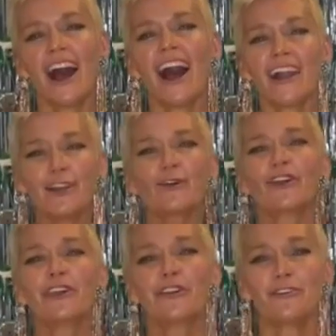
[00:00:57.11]
I look
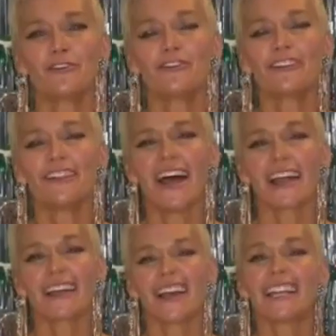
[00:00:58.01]
at you
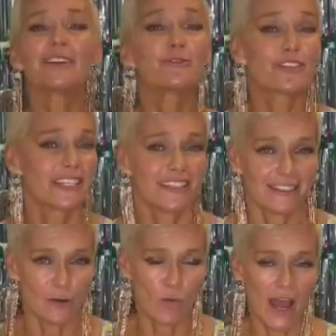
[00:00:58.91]
like a little sis
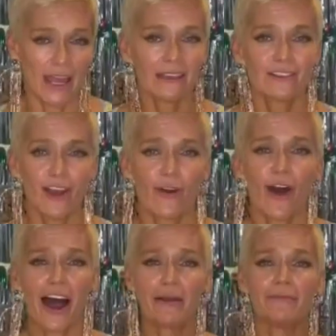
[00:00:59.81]
in a way,
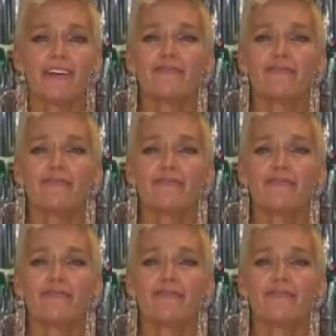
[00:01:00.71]
so I'm